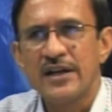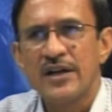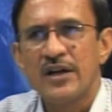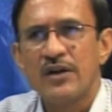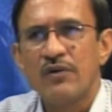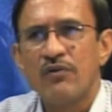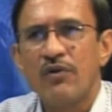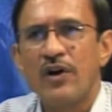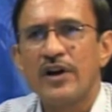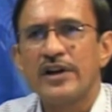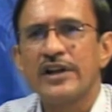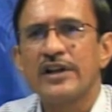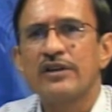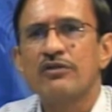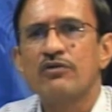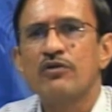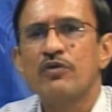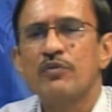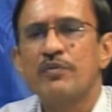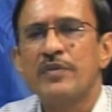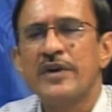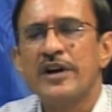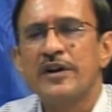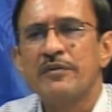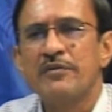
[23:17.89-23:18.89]
what
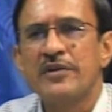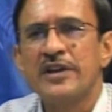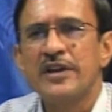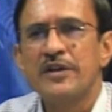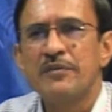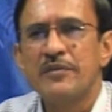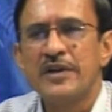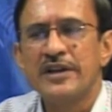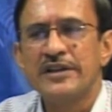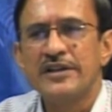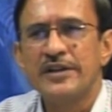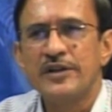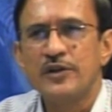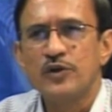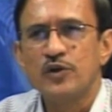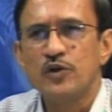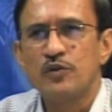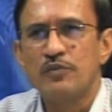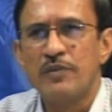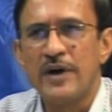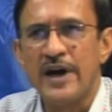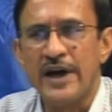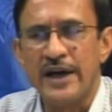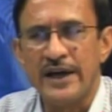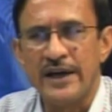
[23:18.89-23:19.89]
equipment he may need to
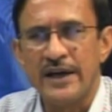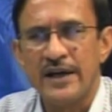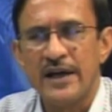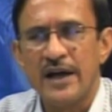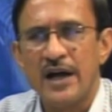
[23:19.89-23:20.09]
buy,